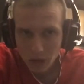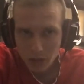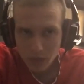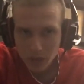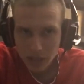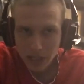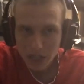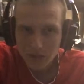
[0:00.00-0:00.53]

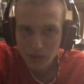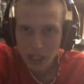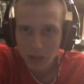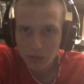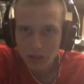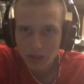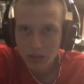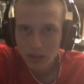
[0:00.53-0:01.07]
playoff game
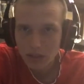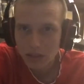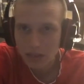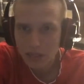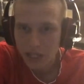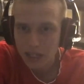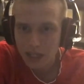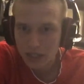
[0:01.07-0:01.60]
until his
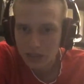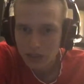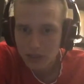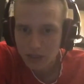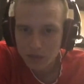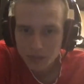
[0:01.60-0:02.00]
days